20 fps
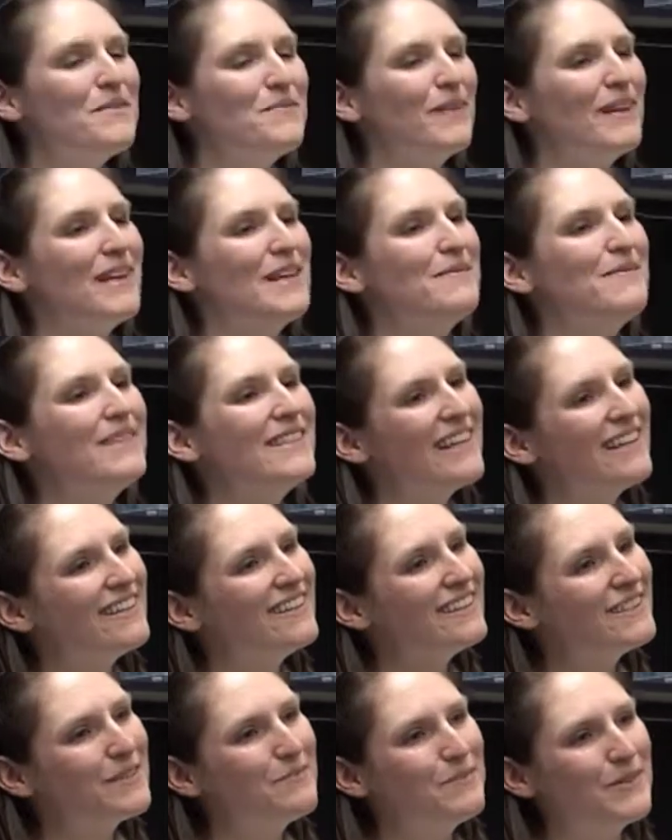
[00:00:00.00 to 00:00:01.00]
My name is
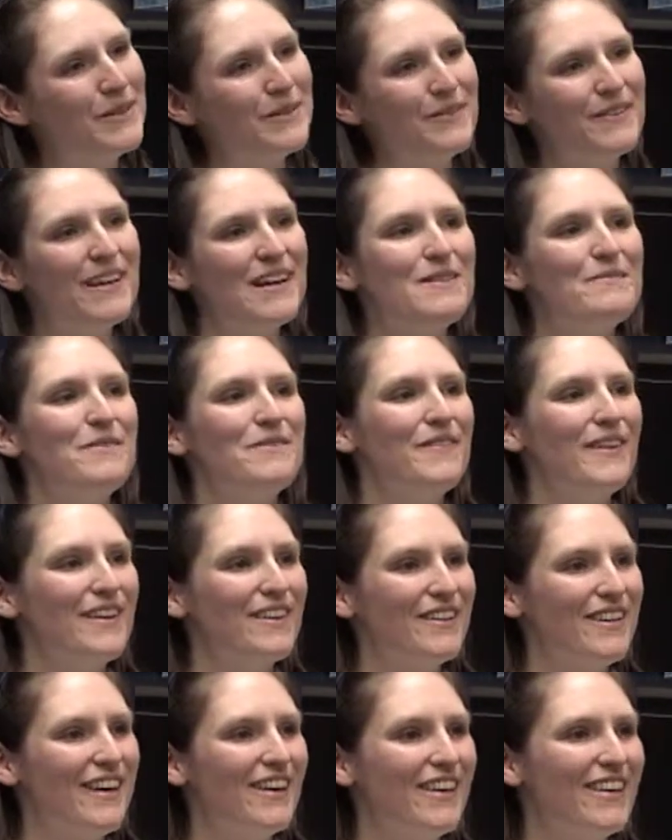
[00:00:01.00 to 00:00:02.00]
Allison Moon. I'm a
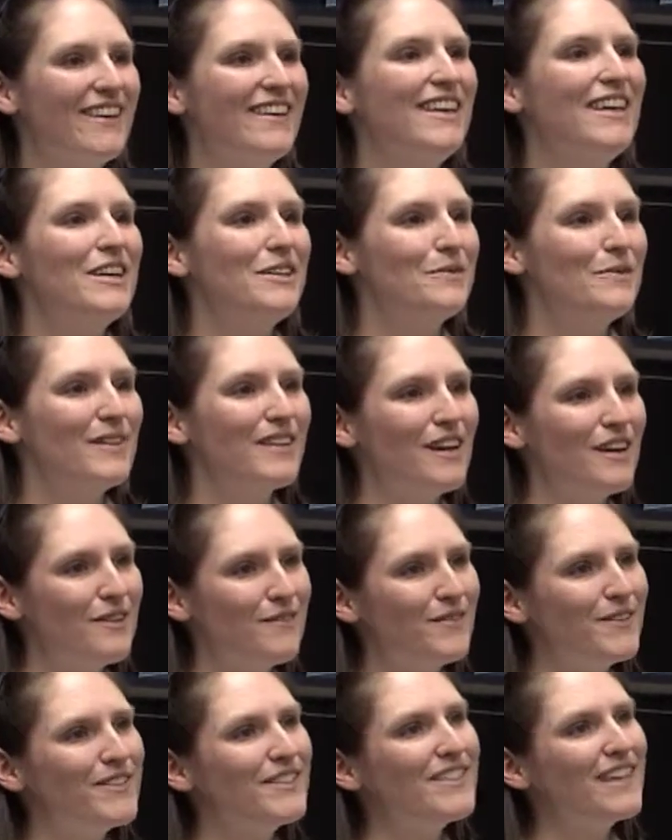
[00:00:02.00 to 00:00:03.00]
veterinarian here with
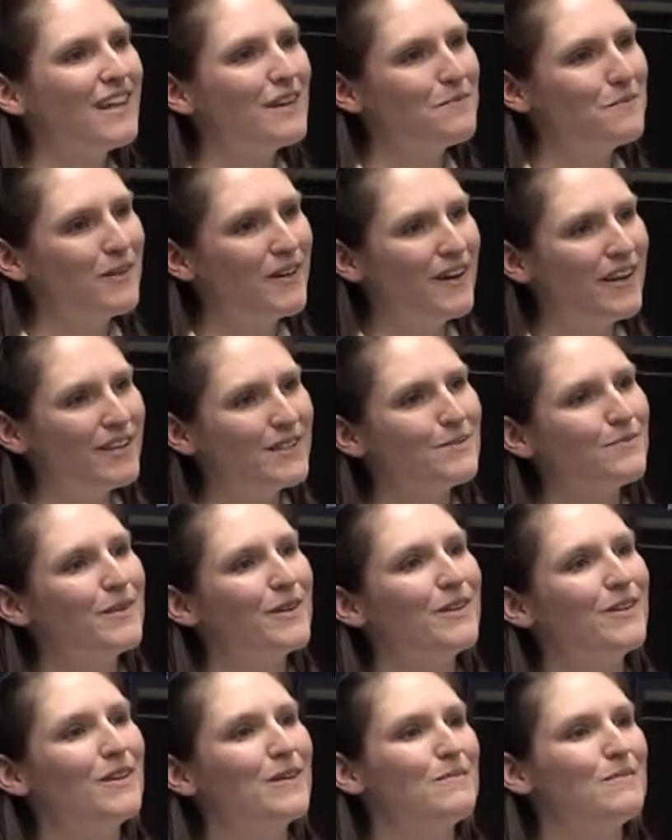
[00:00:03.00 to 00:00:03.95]
CareFirst Animal Hospital.